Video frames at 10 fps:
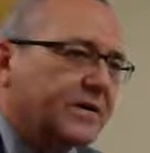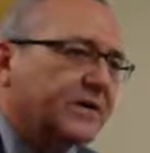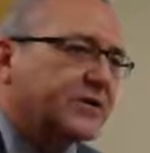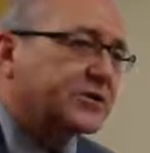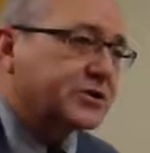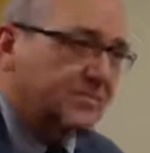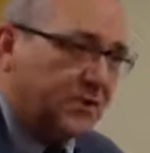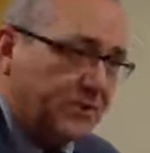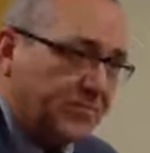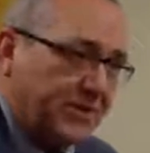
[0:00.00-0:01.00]
It's a
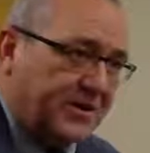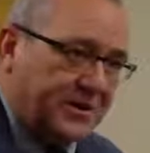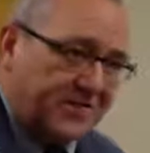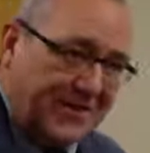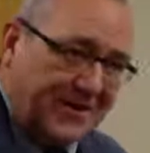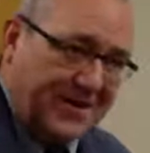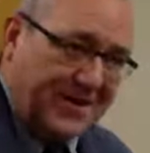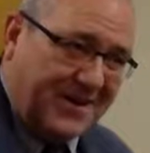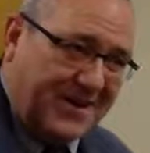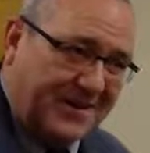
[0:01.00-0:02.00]
smooth breathing. Very
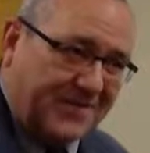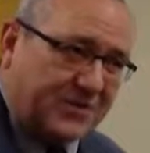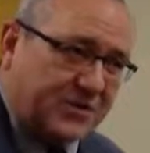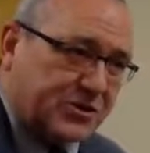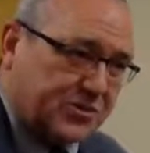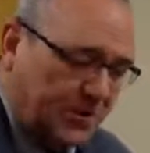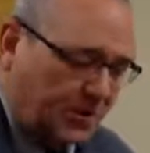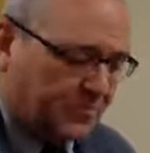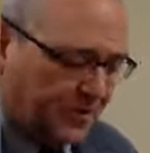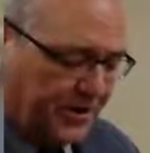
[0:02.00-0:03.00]
good. It's a
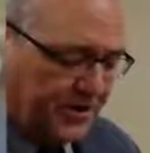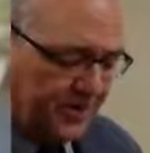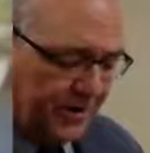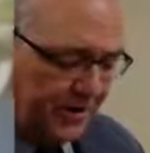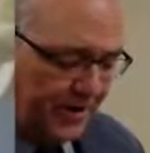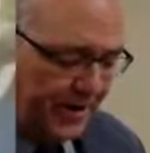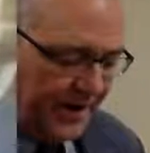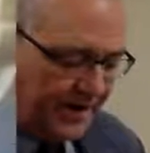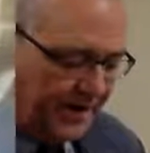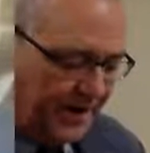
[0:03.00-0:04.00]
smooth breathing. All
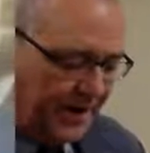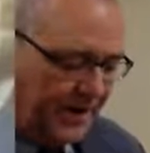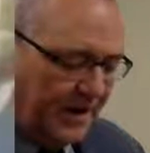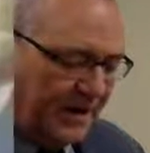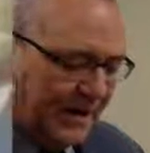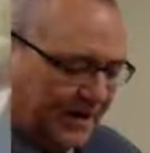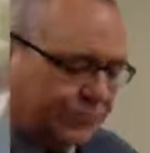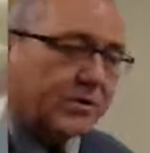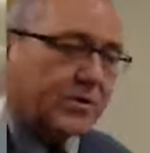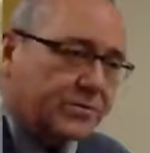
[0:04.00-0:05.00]
right.
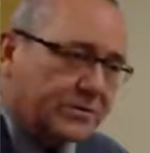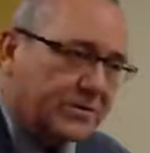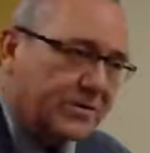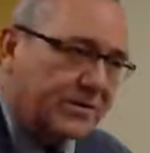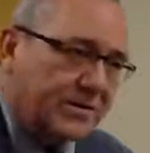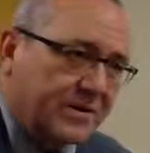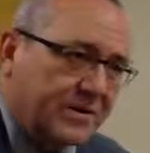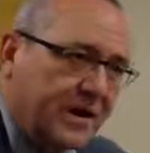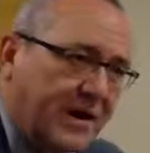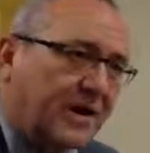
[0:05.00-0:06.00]
Altos.
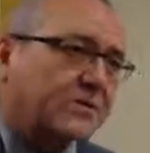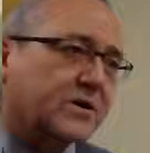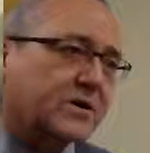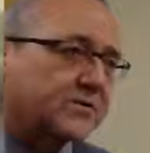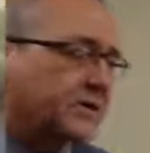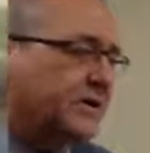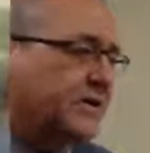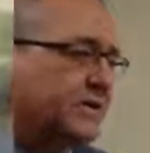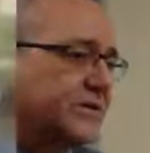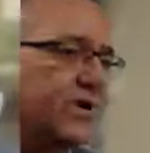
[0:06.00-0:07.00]
Again,
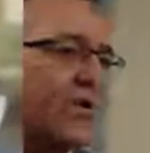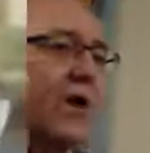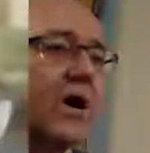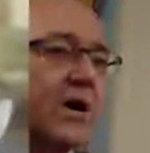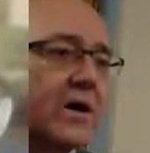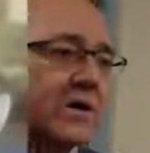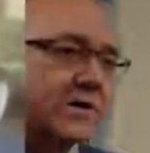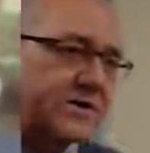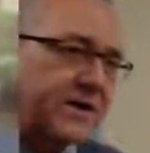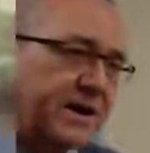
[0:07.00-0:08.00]
there's no huh
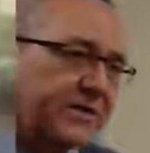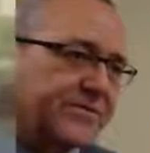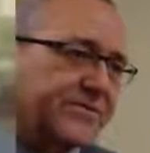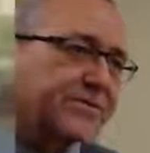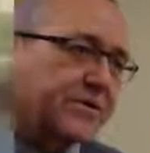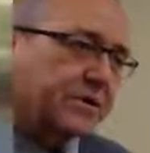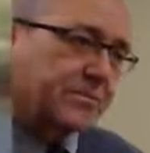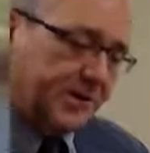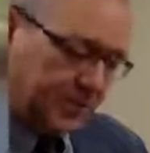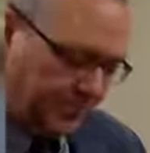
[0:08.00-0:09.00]
sound, so it's going to
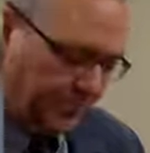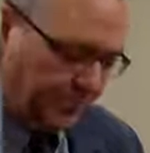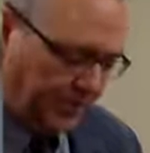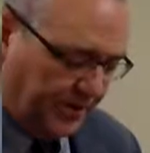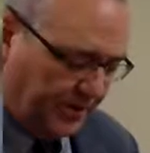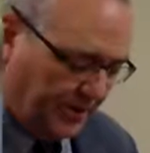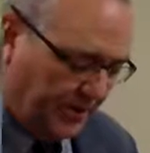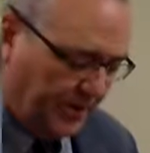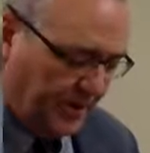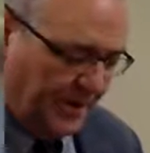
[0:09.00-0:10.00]
be a smooth
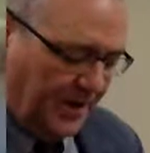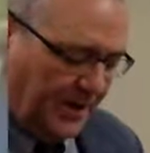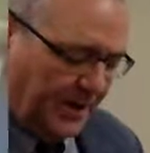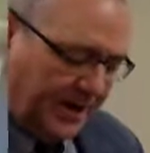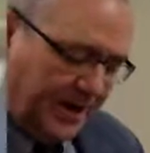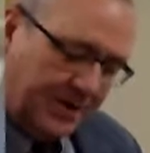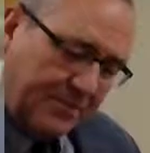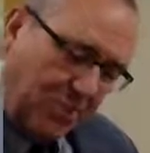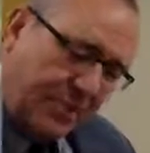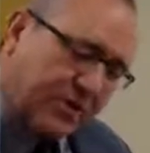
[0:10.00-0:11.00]
breathing. And again, the
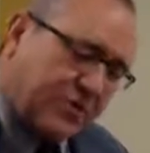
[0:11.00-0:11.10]
more you